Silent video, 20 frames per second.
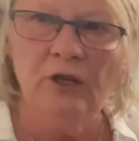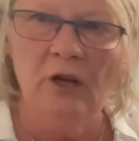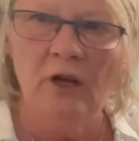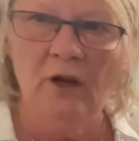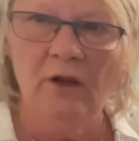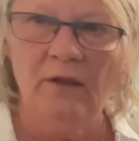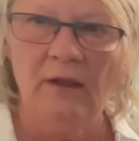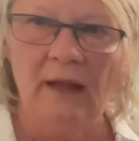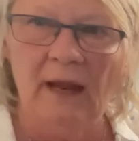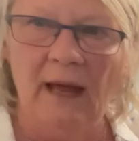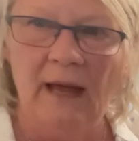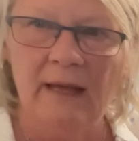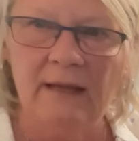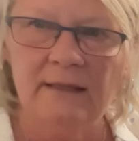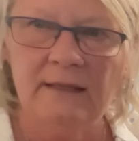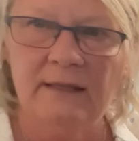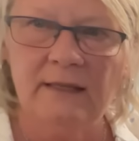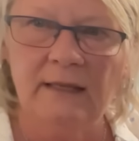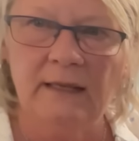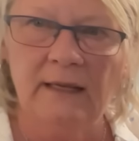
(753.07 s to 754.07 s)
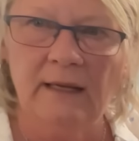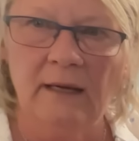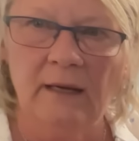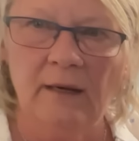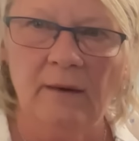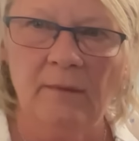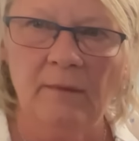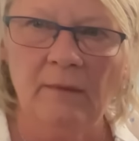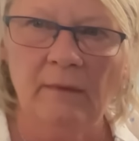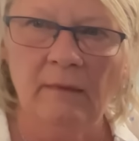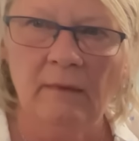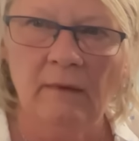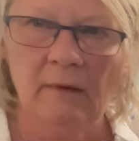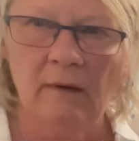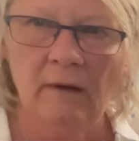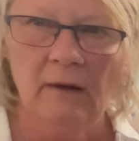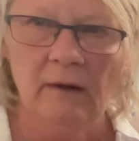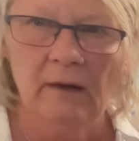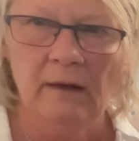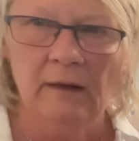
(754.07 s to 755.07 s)
know, that has the, um,
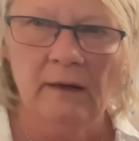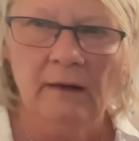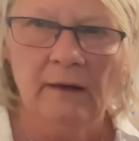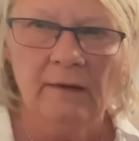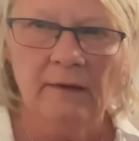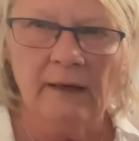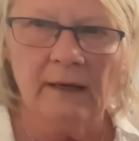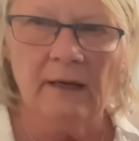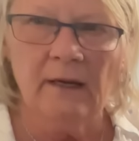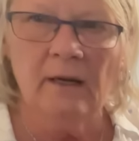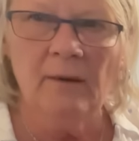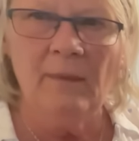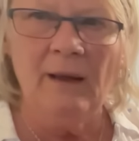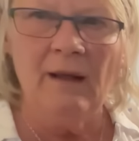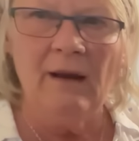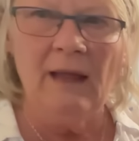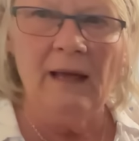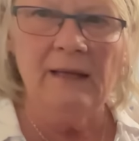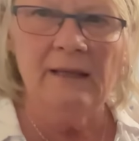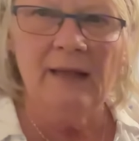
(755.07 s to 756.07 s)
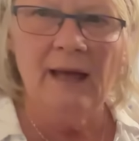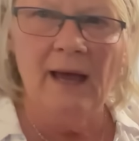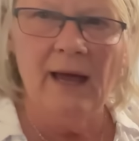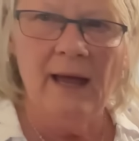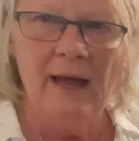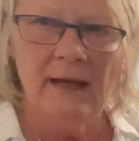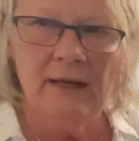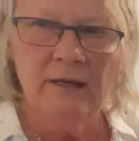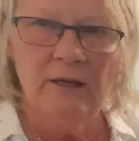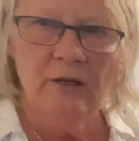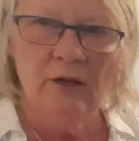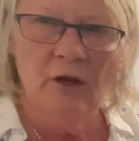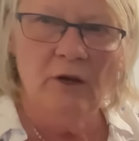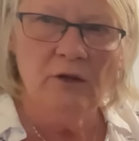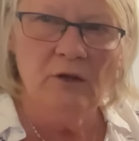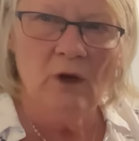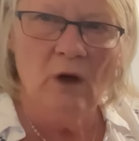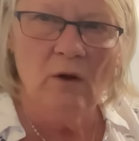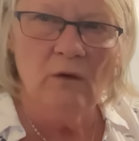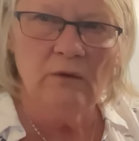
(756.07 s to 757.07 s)
that come out like that, you know,
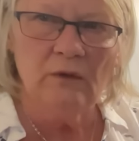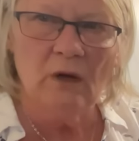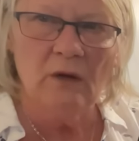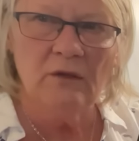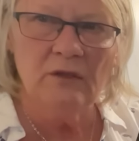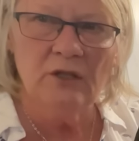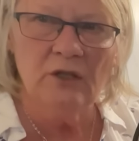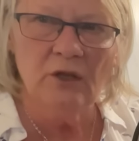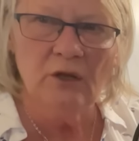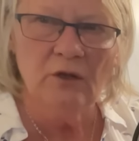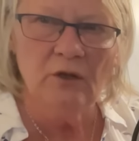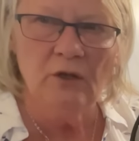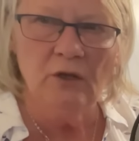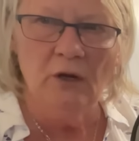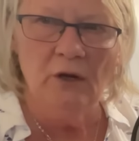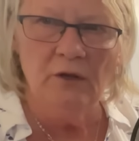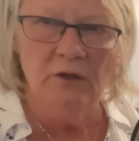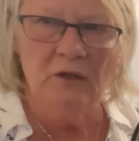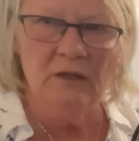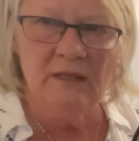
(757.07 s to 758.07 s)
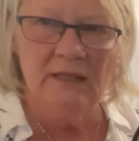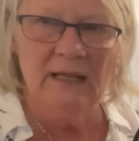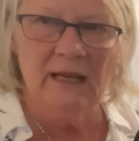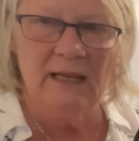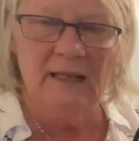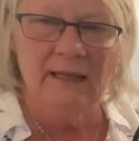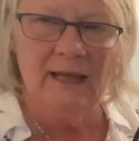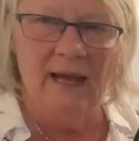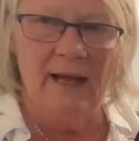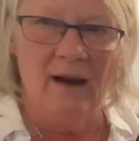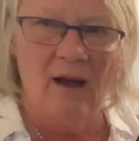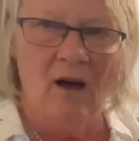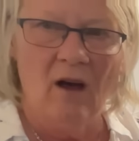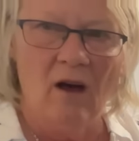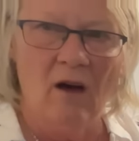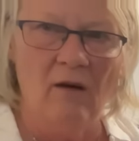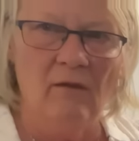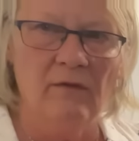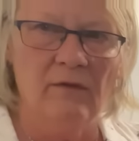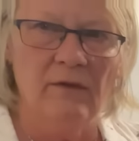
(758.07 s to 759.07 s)
you hold on to, you know, you can take that
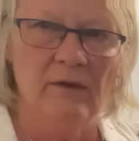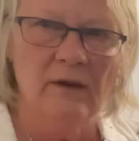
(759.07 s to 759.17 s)
off